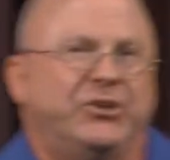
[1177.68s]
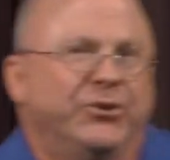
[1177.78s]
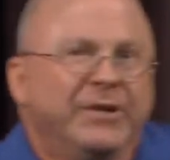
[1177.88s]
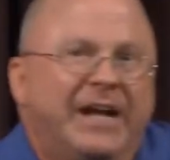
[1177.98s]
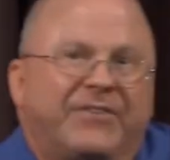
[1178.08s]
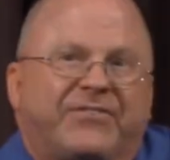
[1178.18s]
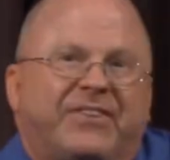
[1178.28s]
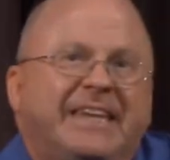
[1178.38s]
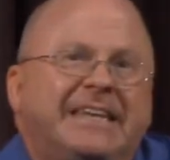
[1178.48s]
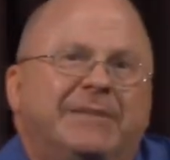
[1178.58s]
You're not
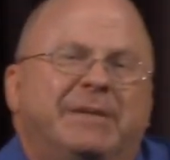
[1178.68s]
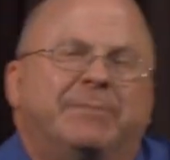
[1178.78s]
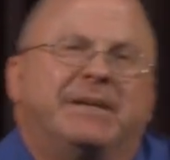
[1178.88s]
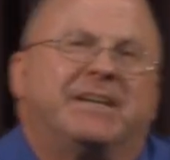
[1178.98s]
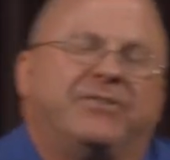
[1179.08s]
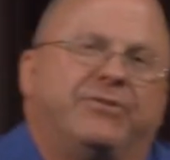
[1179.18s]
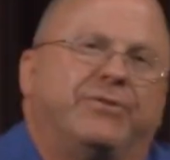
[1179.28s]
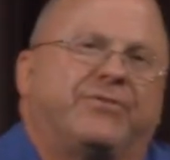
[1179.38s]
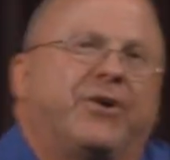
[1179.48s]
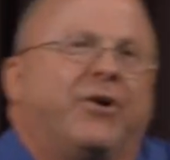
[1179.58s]
seeking me because you
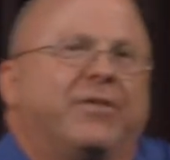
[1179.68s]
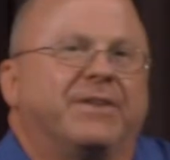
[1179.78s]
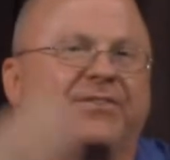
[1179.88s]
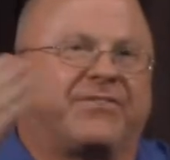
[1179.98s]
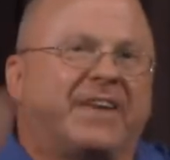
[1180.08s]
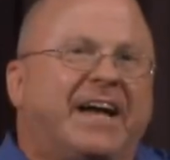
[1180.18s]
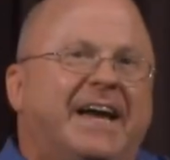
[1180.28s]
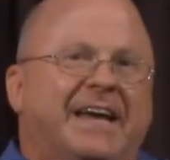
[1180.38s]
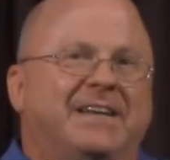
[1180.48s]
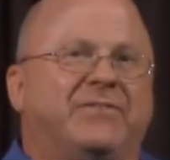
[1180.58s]
saw the
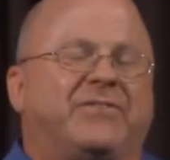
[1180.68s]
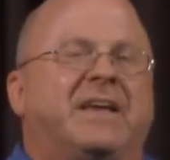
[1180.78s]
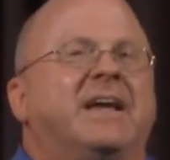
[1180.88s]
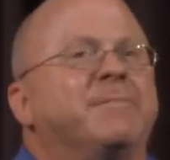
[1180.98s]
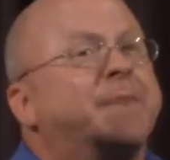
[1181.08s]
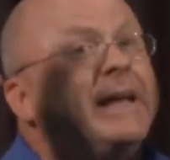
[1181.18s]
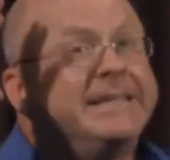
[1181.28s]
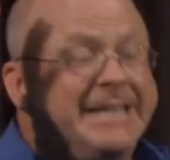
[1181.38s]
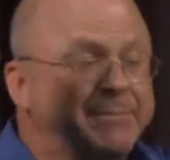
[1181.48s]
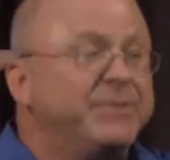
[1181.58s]
signs
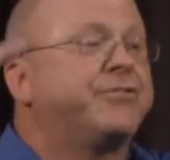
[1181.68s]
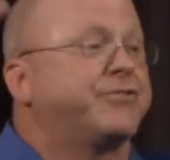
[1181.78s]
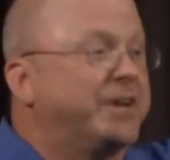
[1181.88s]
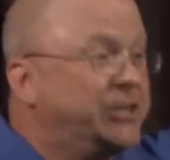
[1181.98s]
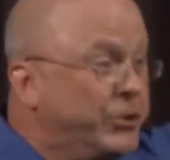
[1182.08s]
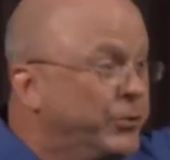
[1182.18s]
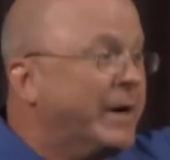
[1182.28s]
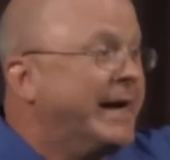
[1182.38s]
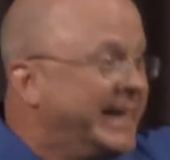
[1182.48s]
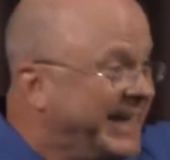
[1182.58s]
that demonstrate who
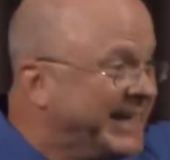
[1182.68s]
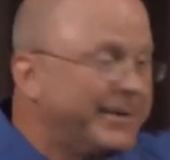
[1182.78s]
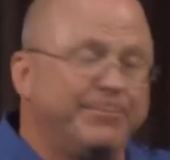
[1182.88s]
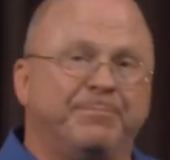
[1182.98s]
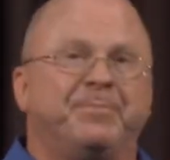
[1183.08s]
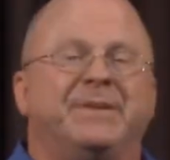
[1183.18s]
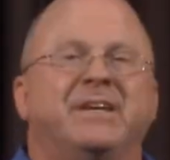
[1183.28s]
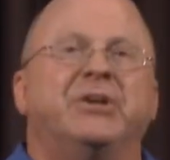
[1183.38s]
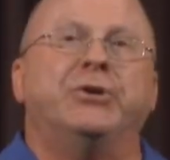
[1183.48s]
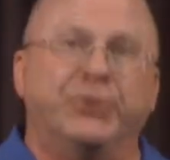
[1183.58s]
I am.
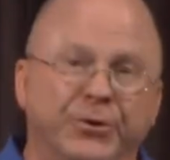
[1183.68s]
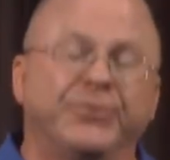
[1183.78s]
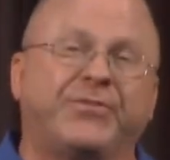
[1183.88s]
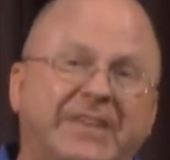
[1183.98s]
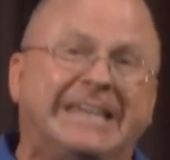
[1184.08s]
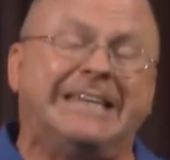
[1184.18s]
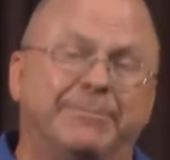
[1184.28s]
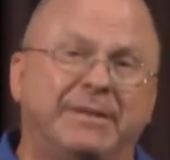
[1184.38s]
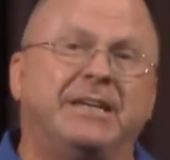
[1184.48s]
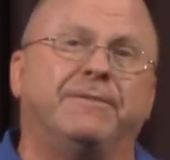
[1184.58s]
You're
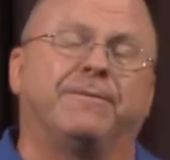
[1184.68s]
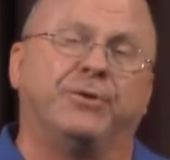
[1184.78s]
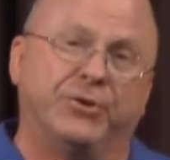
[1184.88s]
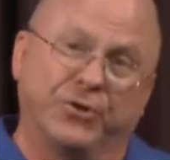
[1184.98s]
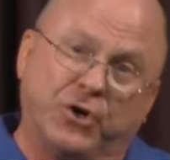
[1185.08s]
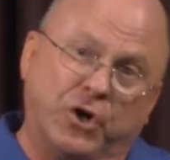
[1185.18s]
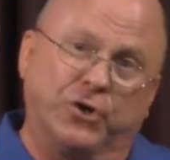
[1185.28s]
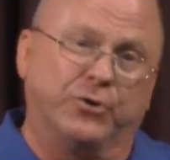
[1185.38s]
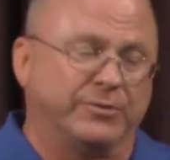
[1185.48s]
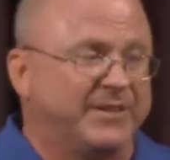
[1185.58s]
seeking me for your
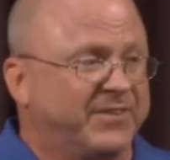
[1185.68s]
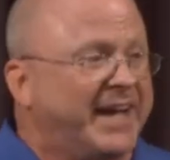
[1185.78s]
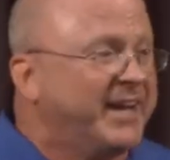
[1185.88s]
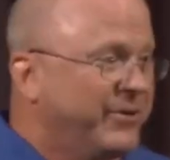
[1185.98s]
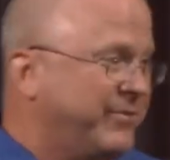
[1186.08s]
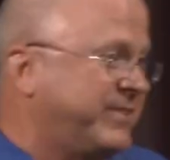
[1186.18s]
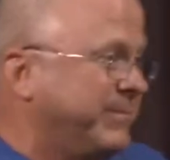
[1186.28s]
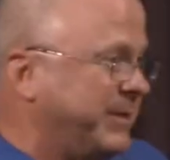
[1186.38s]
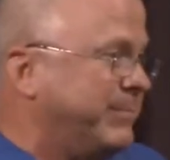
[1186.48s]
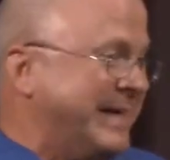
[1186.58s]
carnal desires to
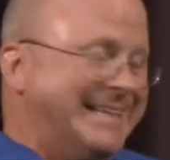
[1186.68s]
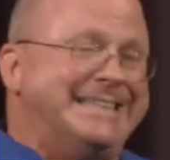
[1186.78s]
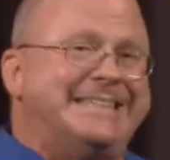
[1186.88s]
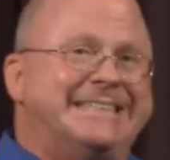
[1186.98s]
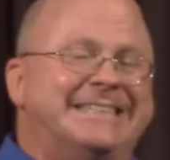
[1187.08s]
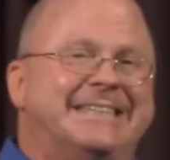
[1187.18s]
be met.